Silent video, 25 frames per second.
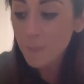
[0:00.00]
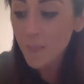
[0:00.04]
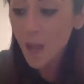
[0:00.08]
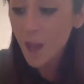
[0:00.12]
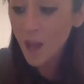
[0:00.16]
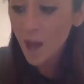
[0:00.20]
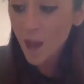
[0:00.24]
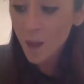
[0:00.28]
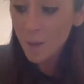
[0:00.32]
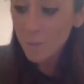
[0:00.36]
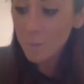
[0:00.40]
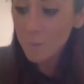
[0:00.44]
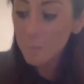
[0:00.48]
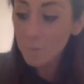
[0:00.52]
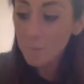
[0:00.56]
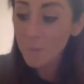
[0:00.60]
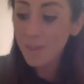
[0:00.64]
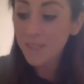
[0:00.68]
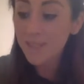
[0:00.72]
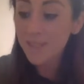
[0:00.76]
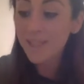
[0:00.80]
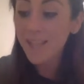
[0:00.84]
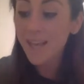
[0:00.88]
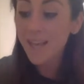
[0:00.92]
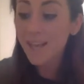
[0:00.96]
my
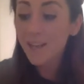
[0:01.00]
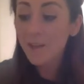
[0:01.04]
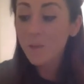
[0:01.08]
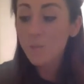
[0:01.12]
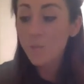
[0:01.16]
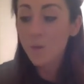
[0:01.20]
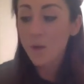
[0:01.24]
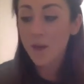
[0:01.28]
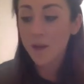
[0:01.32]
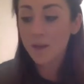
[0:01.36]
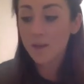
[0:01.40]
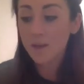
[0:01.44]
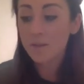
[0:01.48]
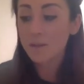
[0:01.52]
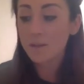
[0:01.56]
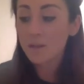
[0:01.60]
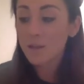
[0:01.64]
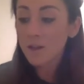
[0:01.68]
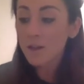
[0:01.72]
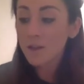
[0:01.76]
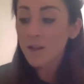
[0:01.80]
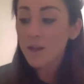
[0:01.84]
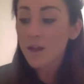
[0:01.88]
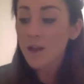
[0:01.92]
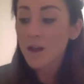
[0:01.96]
second one,
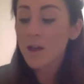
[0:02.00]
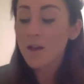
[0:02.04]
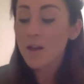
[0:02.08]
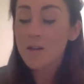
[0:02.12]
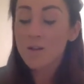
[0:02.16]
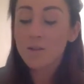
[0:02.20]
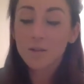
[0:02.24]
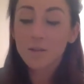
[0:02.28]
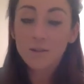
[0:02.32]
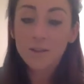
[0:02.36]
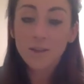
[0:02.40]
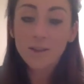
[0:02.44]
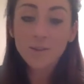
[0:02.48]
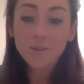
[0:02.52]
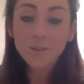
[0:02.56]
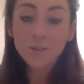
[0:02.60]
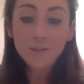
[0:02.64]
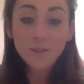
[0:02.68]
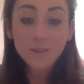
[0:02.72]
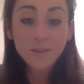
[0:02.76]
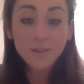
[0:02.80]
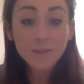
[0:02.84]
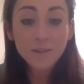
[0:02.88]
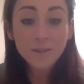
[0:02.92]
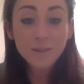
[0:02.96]

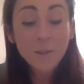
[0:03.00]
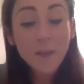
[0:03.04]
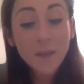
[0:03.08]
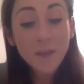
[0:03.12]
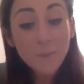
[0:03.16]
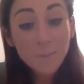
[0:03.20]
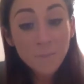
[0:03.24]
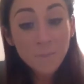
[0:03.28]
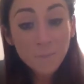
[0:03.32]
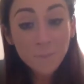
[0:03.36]
pardon?